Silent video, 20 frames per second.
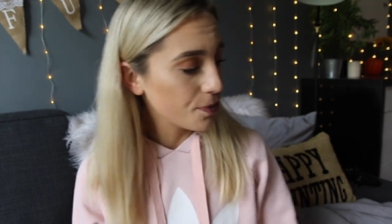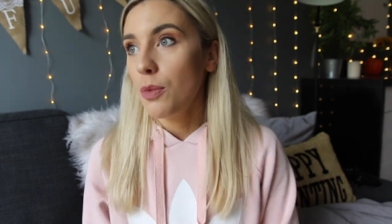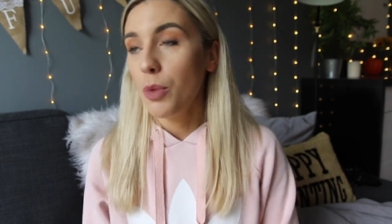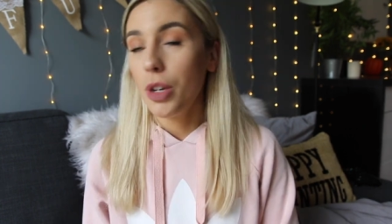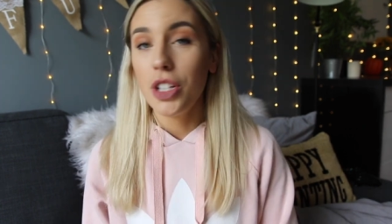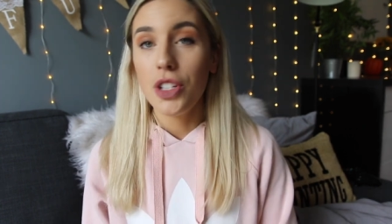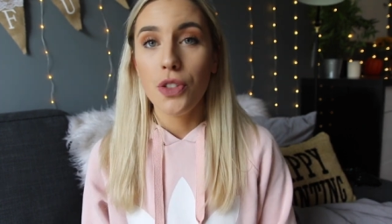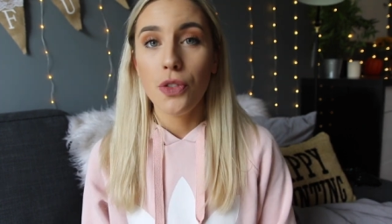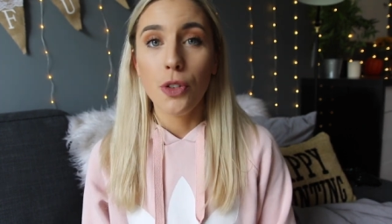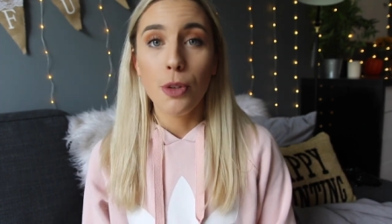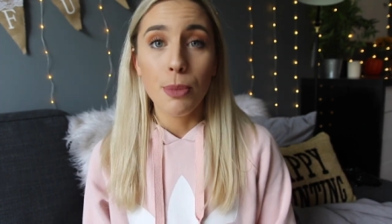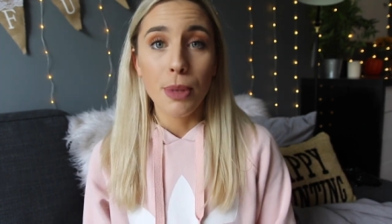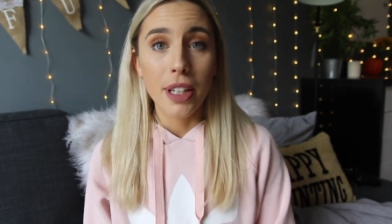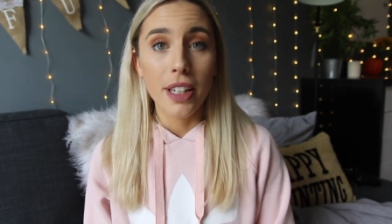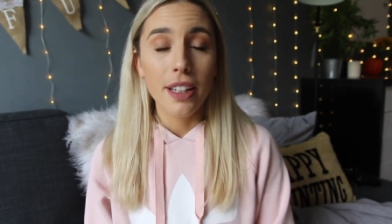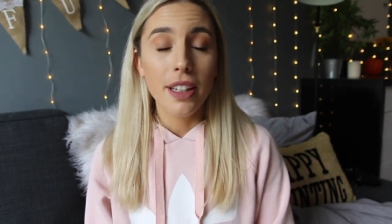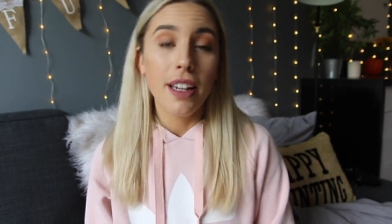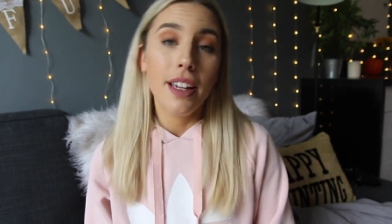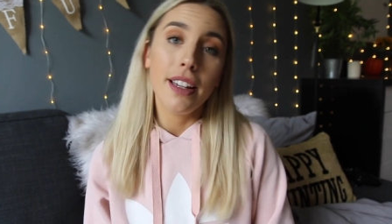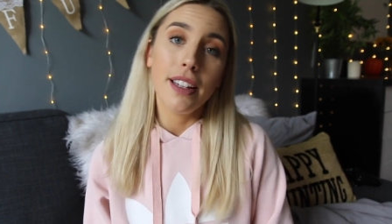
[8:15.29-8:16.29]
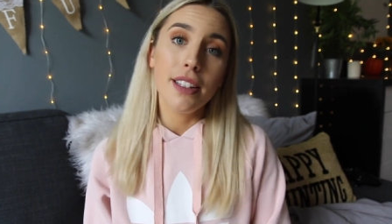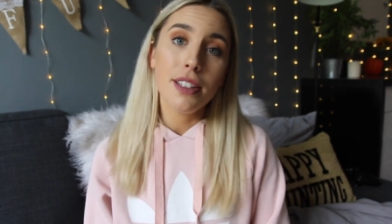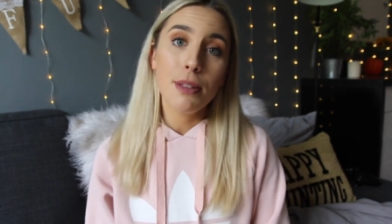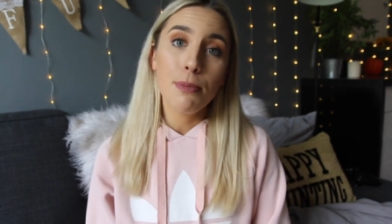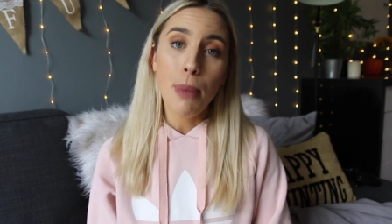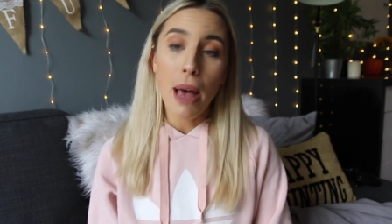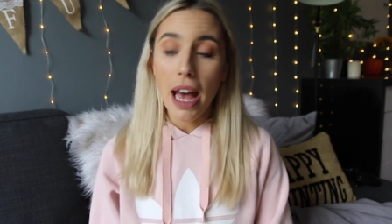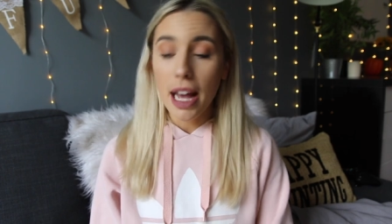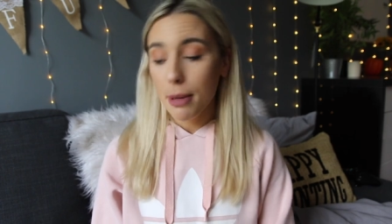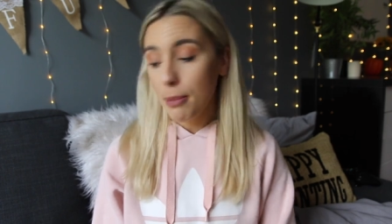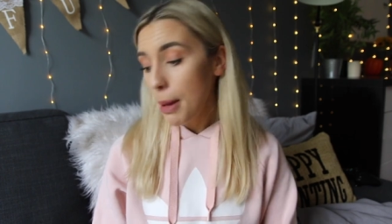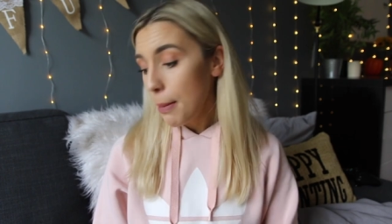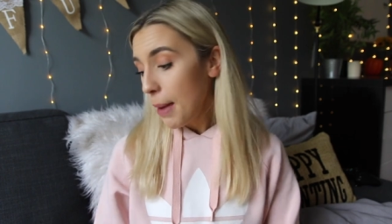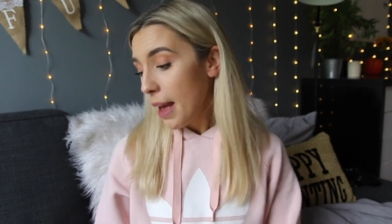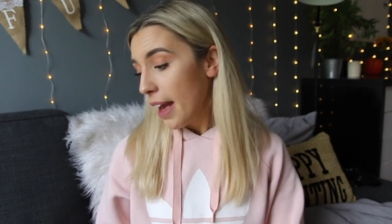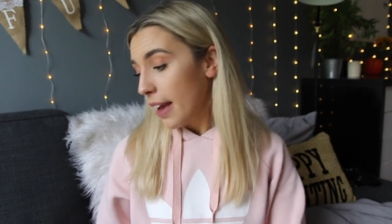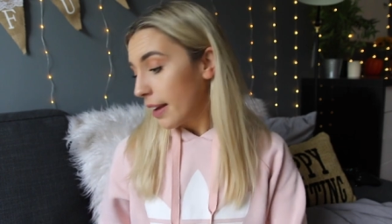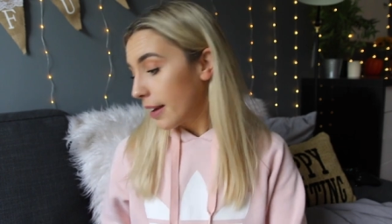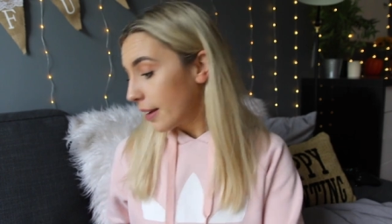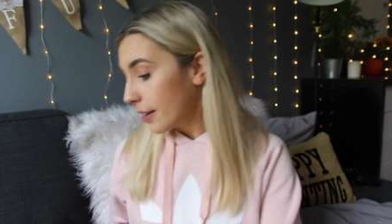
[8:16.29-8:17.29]
which for me is pack my
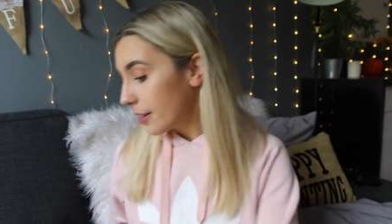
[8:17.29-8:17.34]
bag.